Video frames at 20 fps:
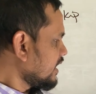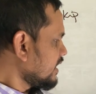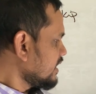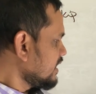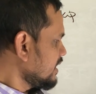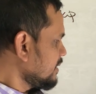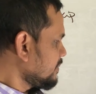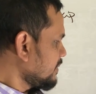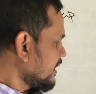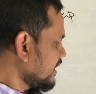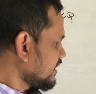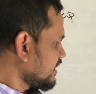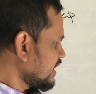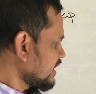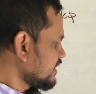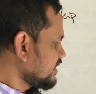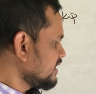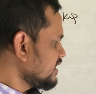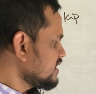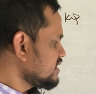If I
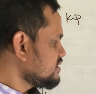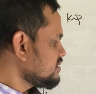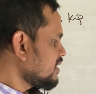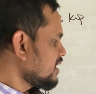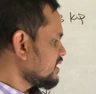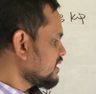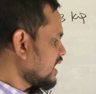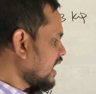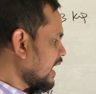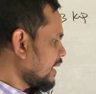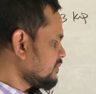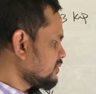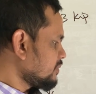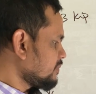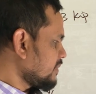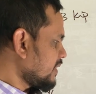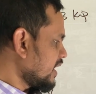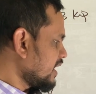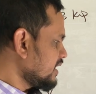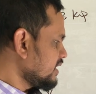take this joint, I have to
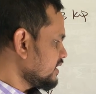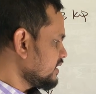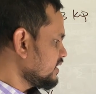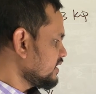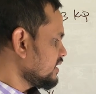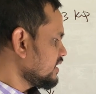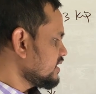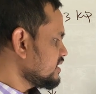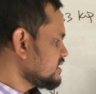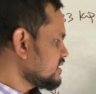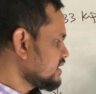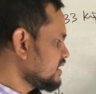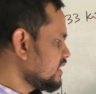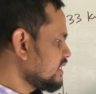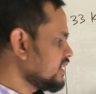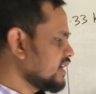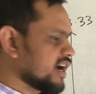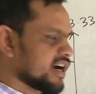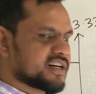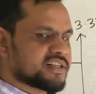find this
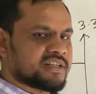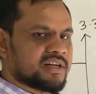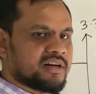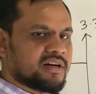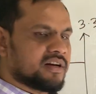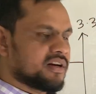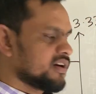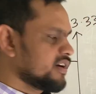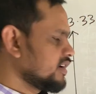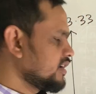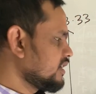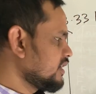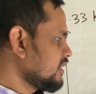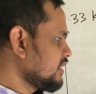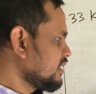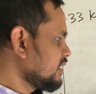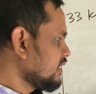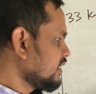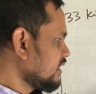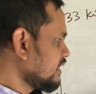reaction.
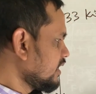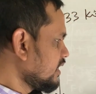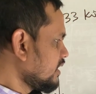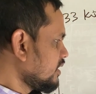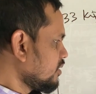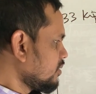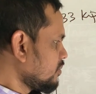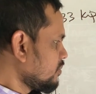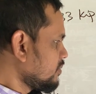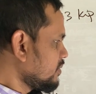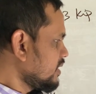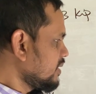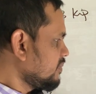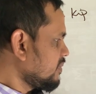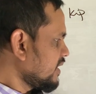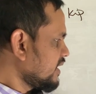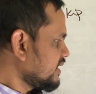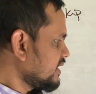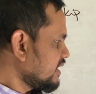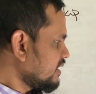If
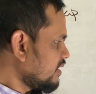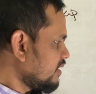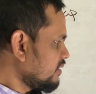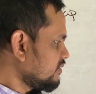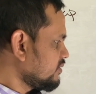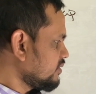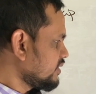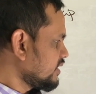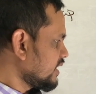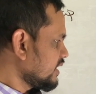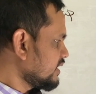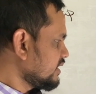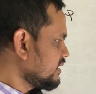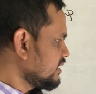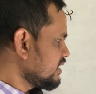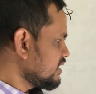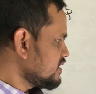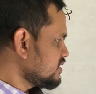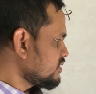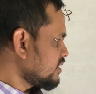I want to take
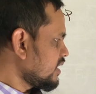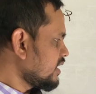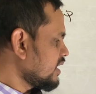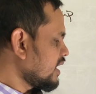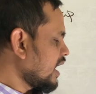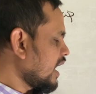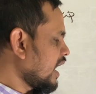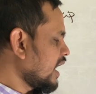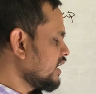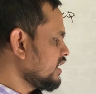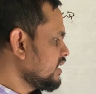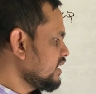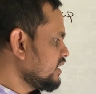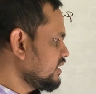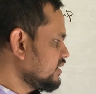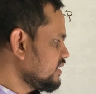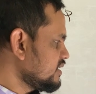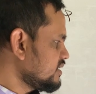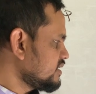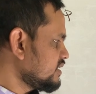this joint, I need
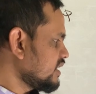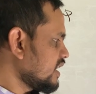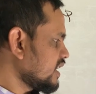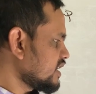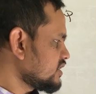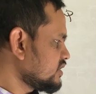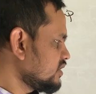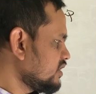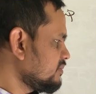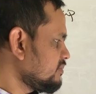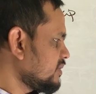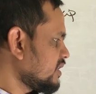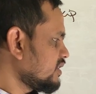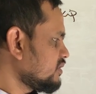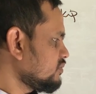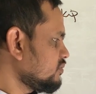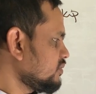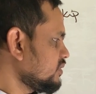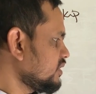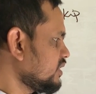this reaction, but
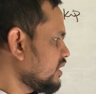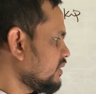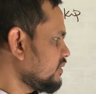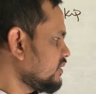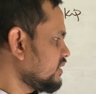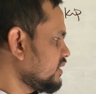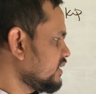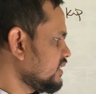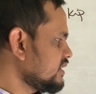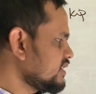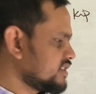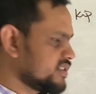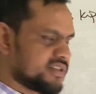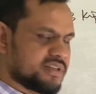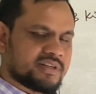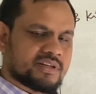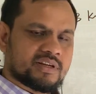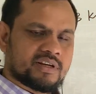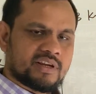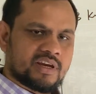without
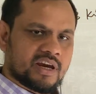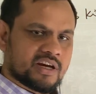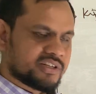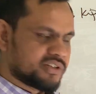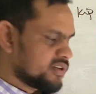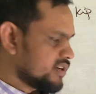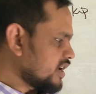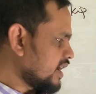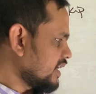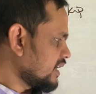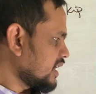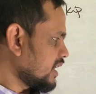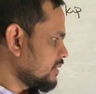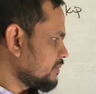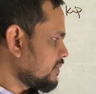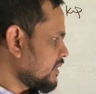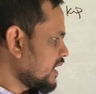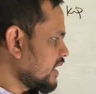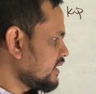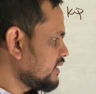this reaction, I can
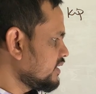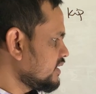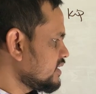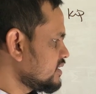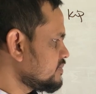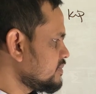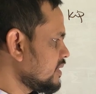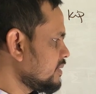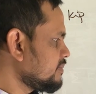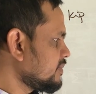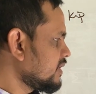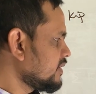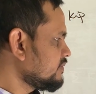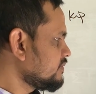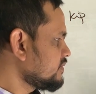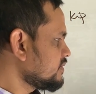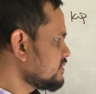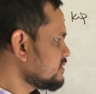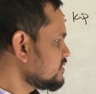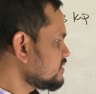find this member
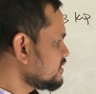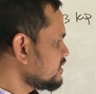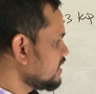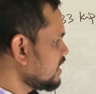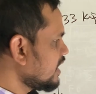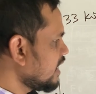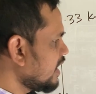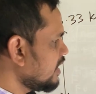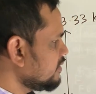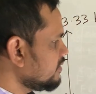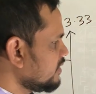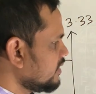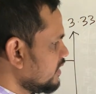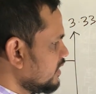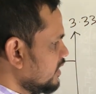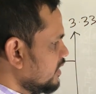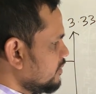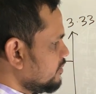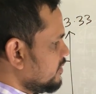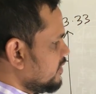force. How?
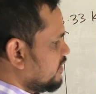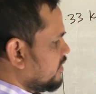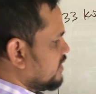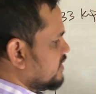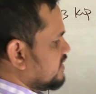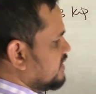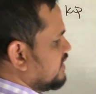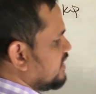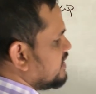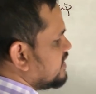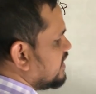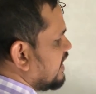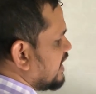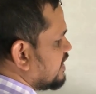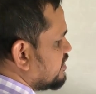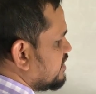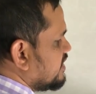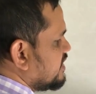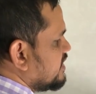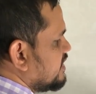Because this
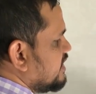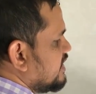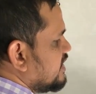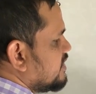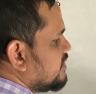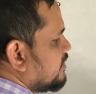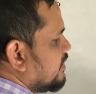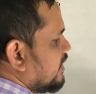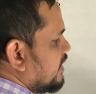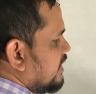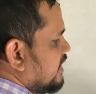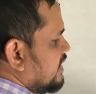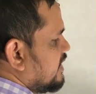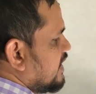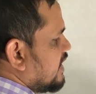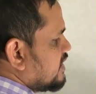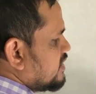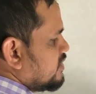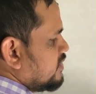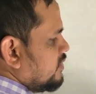reaction is this way. It
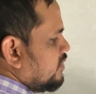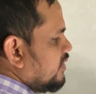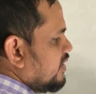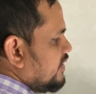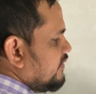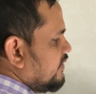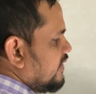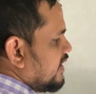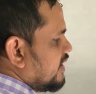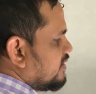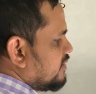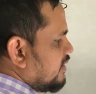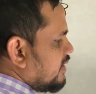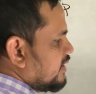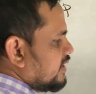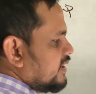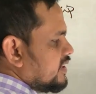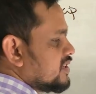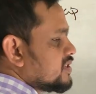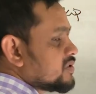has no effect
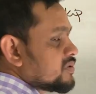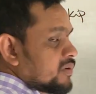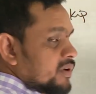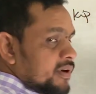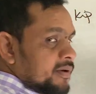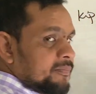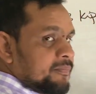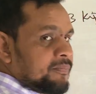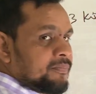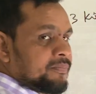on this way.